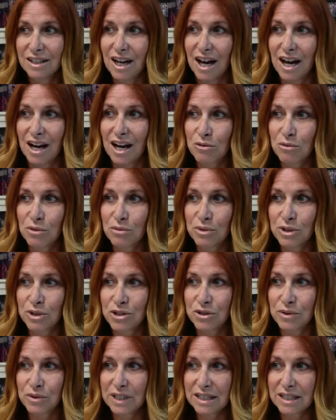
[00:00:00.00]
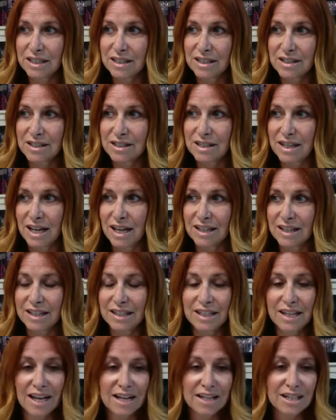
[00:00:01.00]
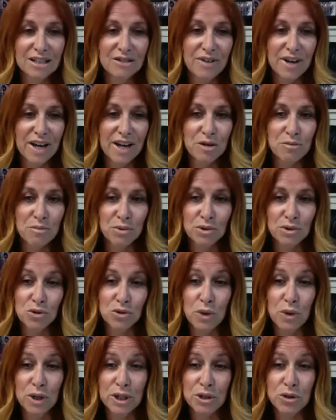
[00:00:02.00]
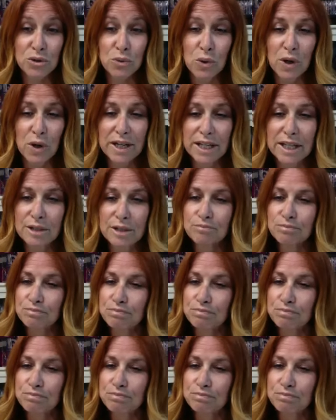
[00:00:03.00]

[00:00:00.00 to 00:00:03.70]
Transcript: when we're doing this at the end of April 2020,